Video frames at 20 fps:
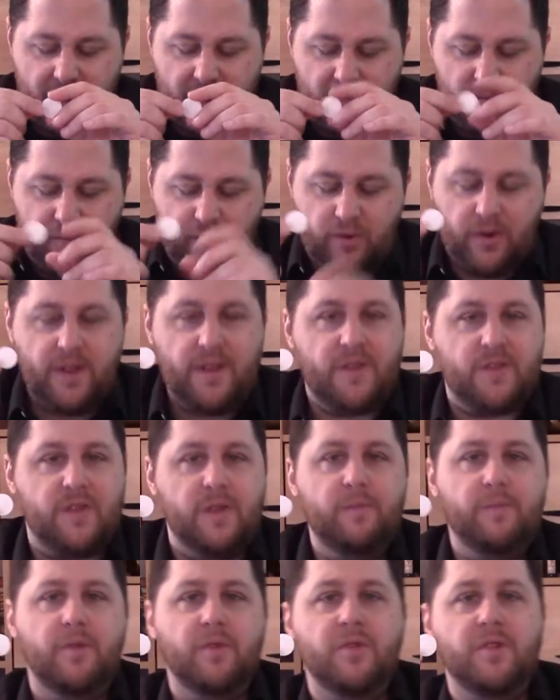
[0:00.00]
pretty
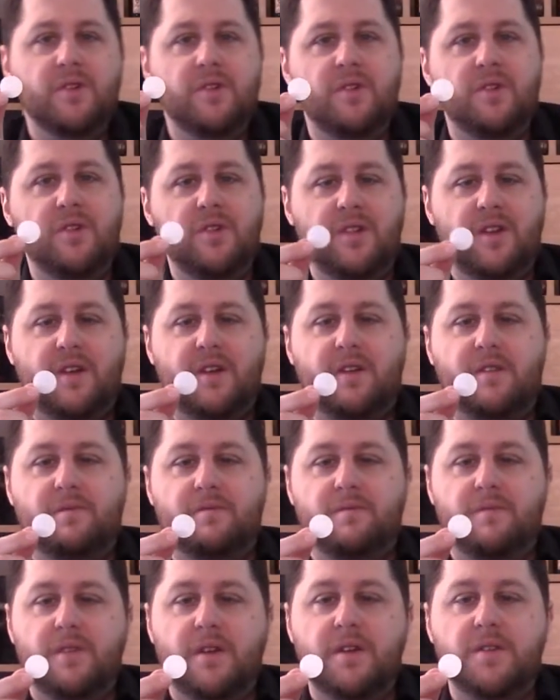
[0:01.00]
simple little
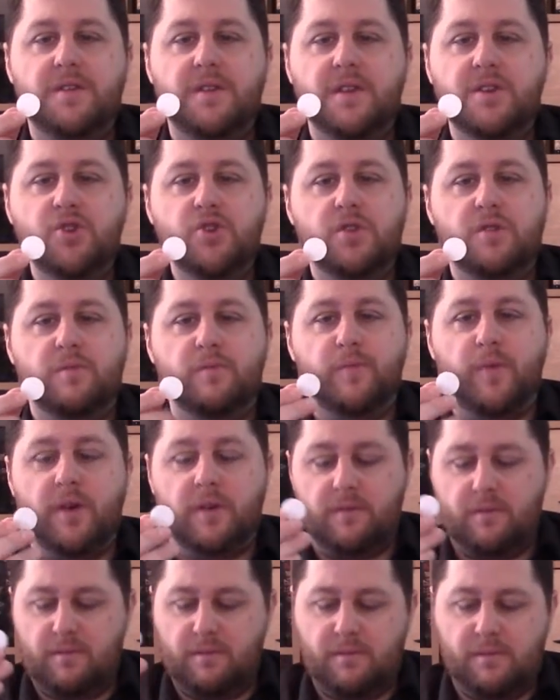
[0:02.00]
addition,
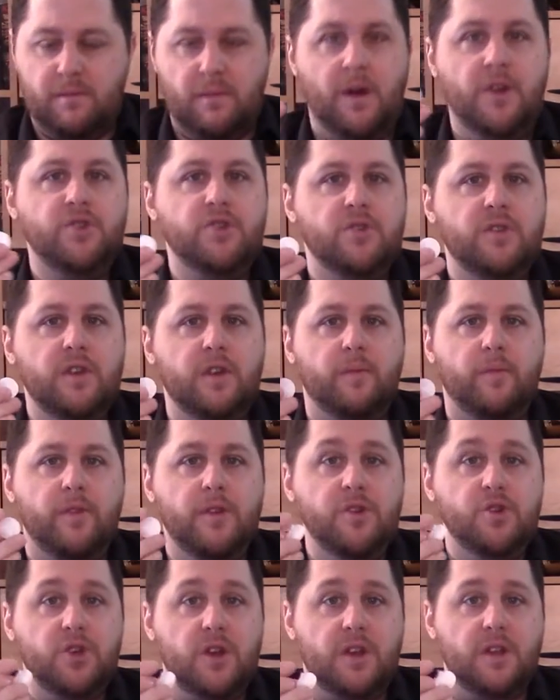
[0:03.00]
but muchly
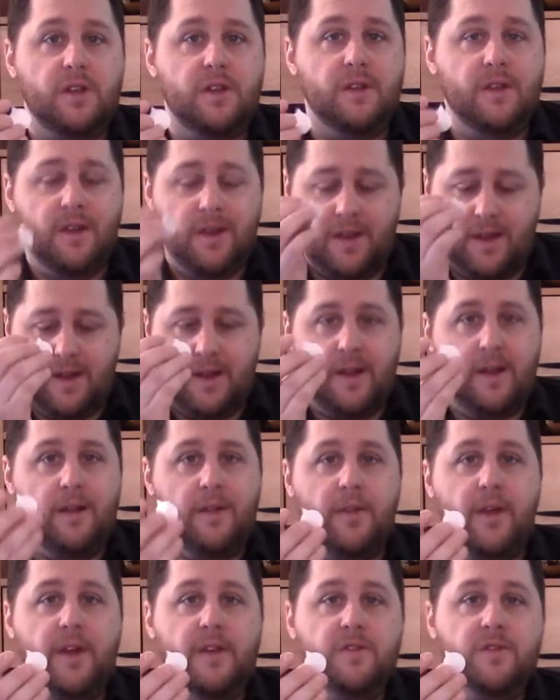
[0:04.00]
appreciated.
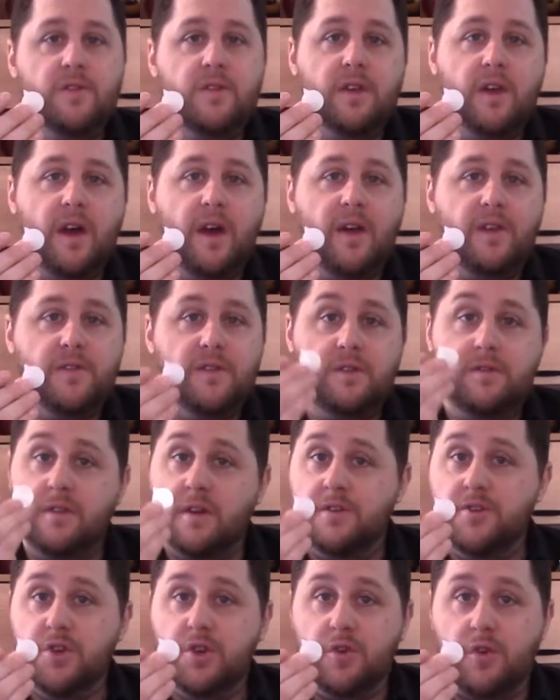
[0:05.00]
Thanks to the guys at
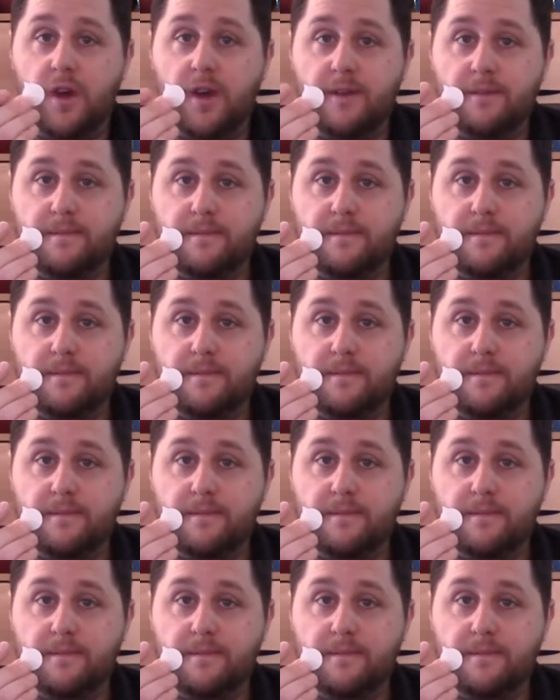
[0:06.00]
Dungeon Crate.